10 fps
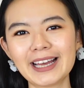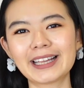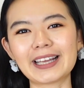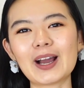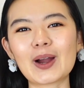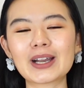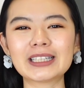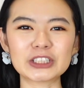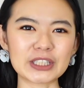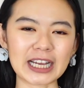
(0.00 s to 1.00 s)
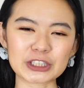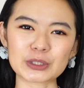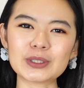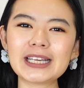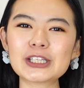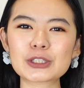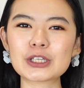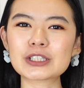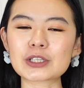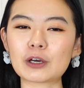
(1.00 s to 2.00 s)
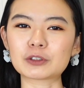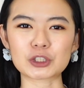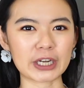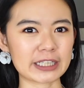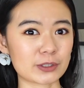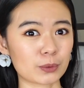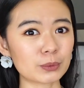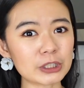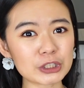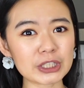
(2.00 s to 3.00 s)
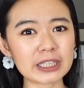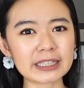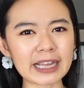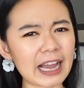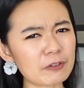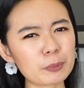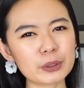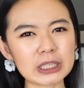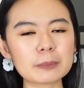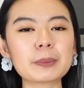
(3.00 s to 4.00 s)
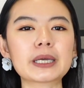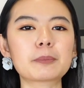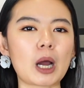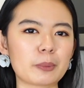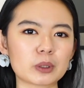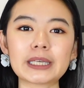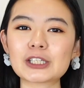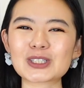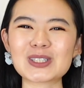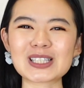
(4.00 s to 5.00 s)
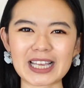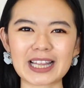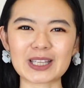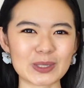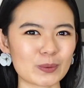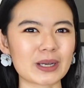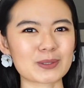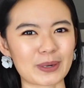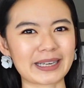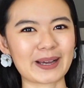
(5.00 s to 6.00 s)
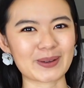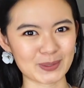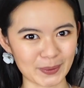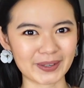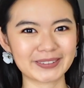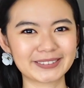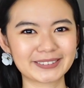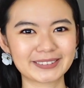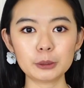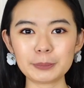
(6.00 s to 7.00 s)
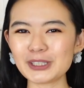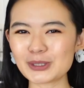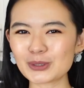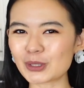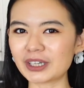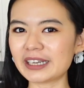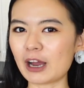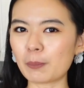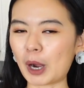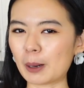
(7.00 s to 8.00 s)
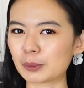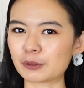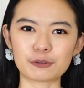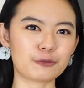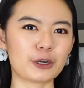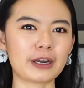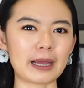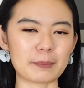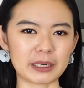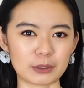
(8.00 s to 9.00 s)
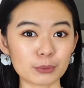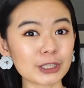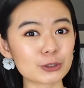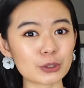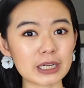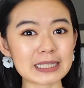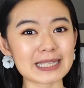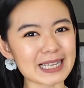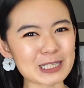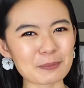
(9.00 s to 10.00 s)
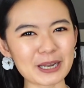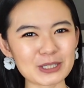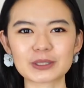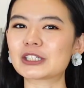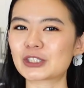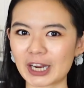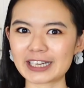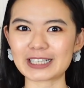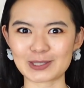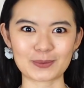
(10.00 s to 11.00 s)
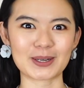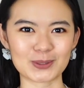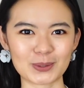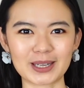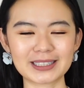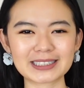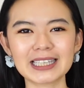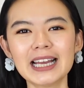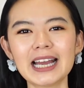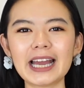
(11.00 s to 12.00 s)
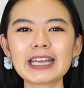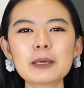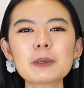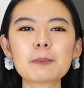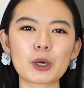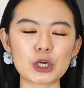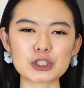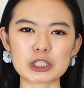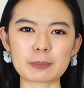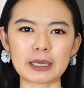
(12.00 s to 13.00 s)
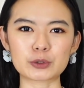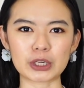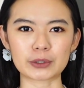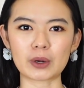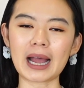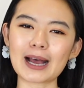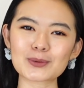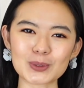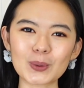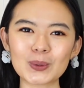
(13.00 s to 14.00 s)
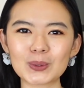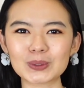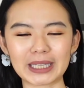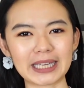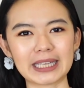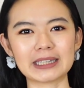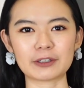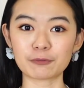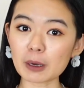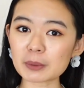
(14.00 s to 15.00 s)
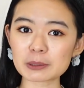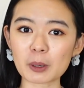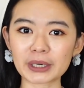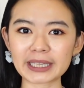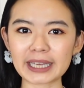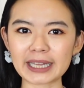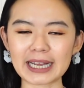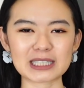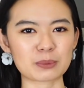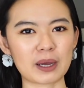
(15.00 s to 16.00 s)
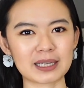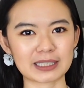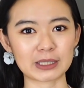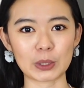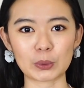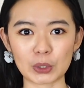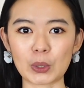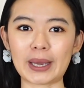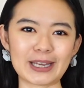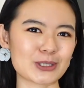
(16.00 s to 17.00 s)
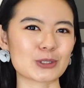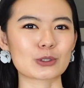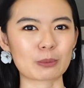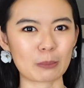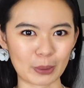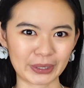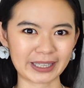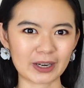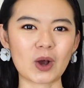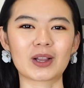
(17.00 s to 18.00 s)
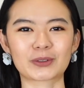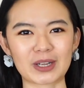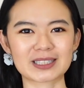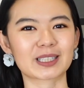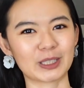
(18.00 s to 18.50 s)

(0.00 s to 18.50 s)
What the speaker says: They are international nations of the Chinese origin that have a pretty big population in the US right now as well. Pea shoots are now popular fare at many restaurants, especially Chinese restaurants, and can be purchased by general household in the farmers market as well as the local Asian supermarket all across the